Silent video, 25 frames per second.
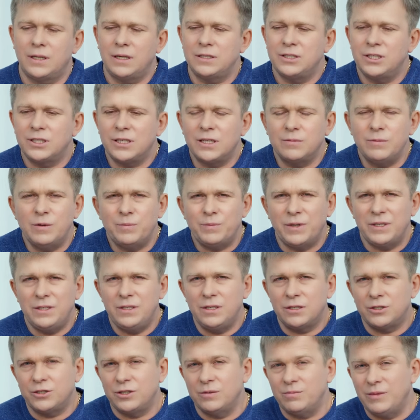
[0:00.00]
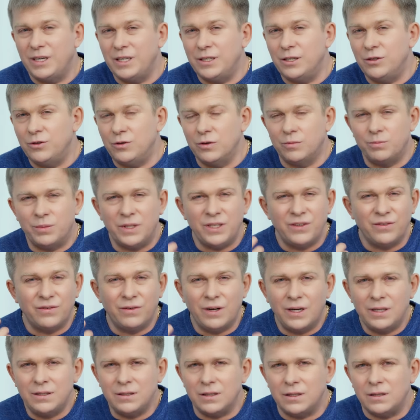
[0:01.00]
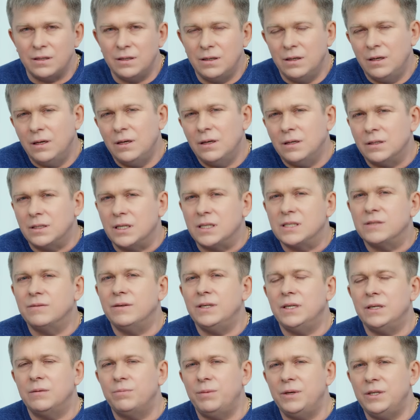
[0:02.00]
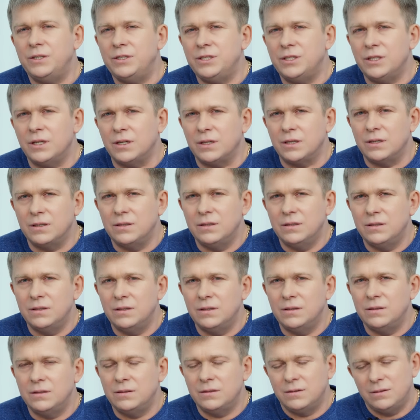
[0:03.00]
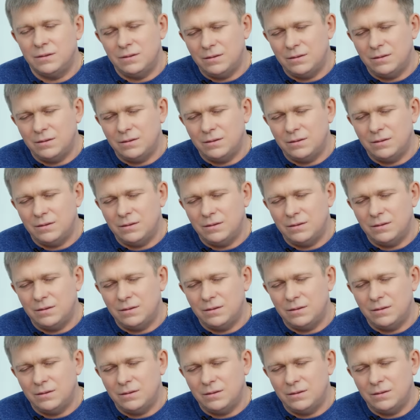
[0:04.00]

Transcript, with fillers: like we support these warm bathtubs with liars on our shoulders.